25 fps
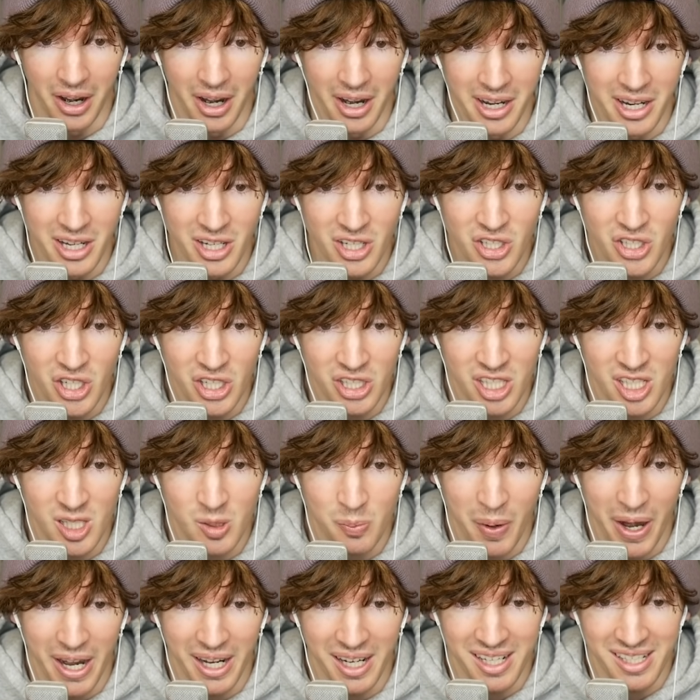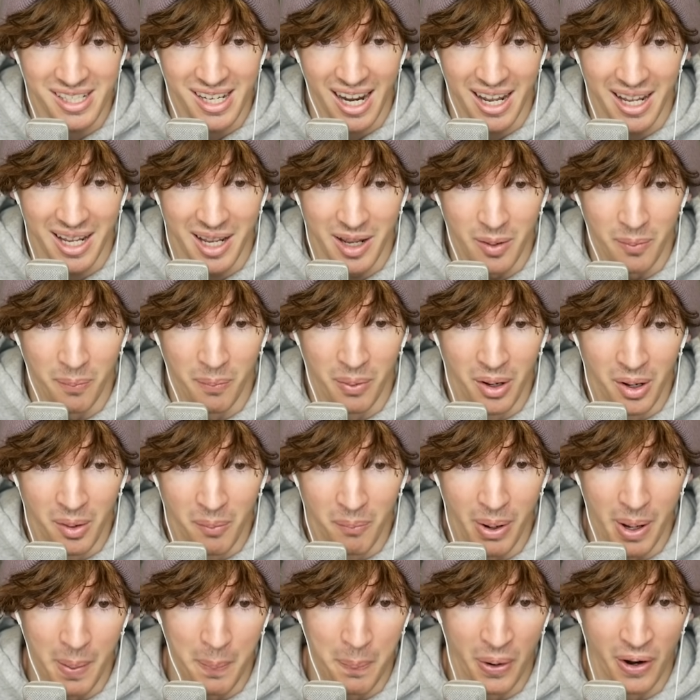All right, he's just as bad as I am.
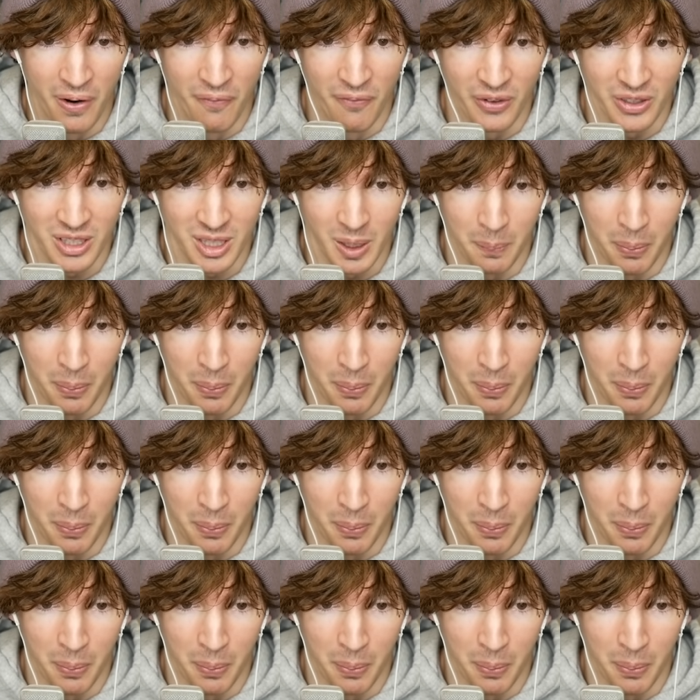My perfect